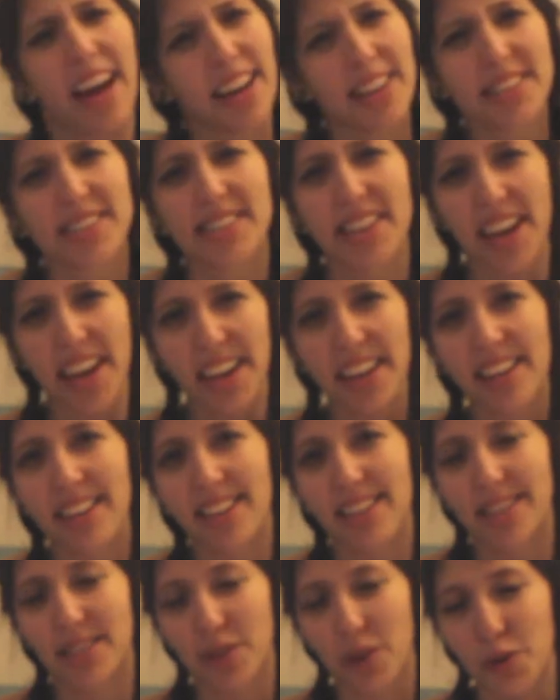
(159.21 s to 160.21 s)
Saying
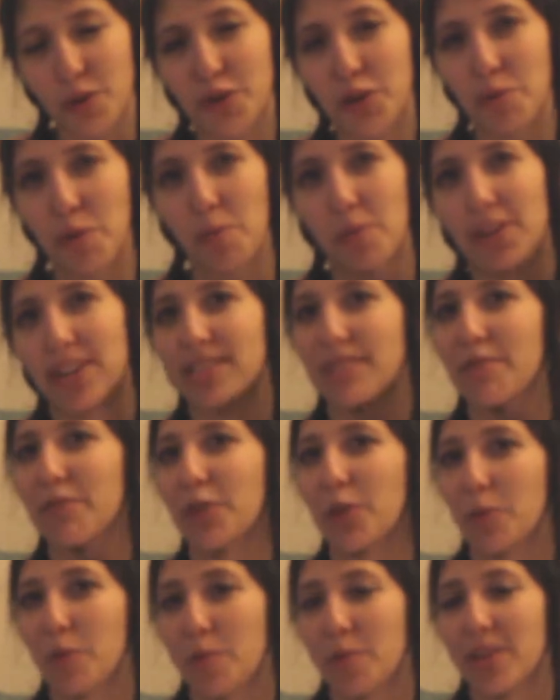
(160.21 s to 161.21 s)
don't treat women as if
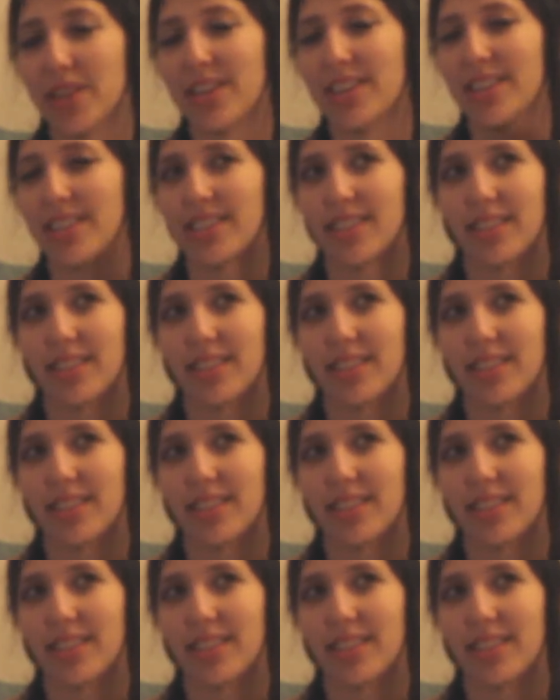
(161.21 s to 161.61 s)
they're women